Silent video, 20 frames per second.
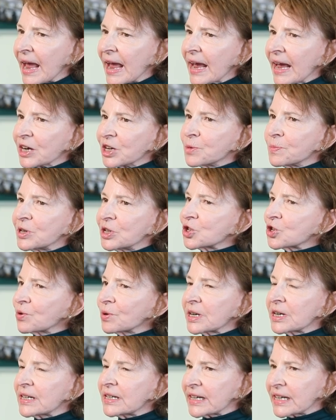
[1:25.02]
and to be
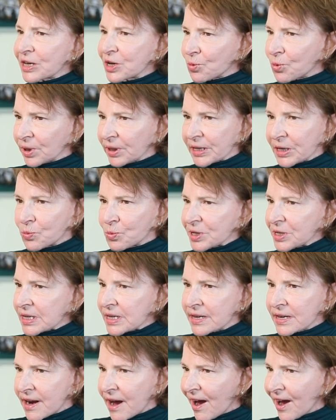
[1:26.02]
treated equally was
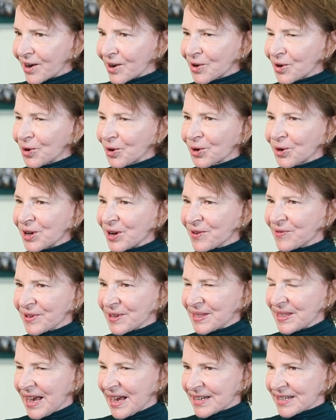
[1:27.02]
not heard of
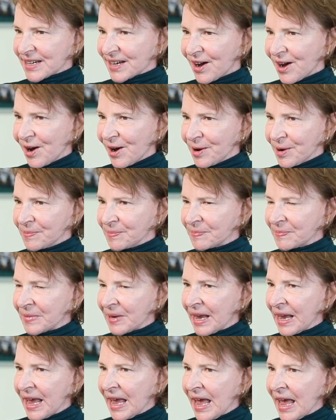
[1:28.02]
at that time.
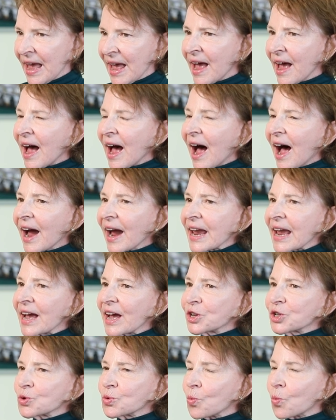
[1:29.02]
I
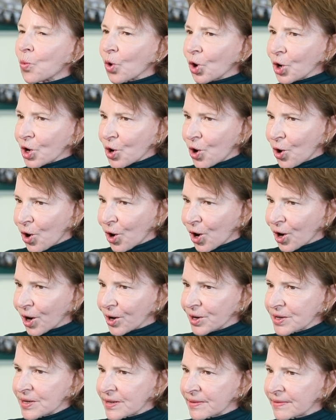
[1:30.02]
had to work
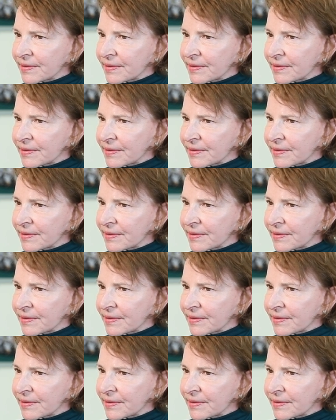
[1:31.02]
hard,